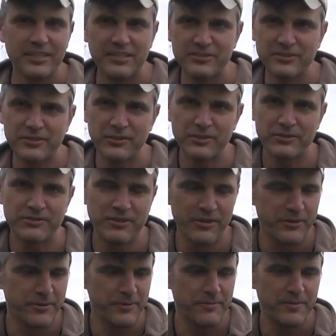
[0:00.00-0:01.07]
Let's talk
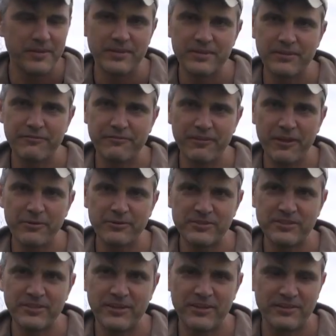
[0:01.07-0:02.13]
through the float
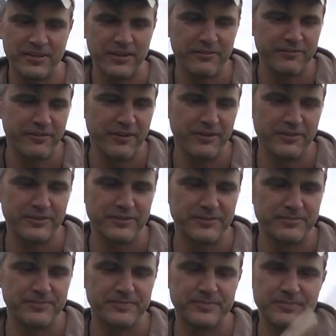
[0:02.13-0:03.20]
scenario first.
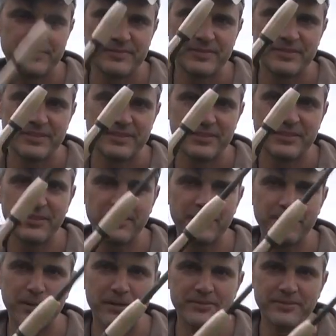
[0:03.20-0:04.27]
So you've got
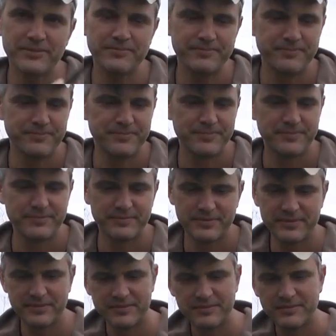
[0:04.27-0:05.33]
your butt,
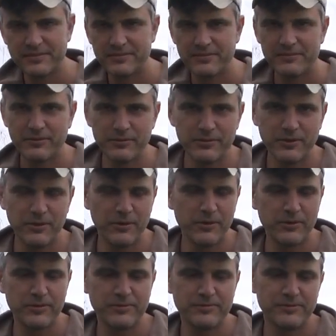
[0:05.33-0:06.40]
full cork,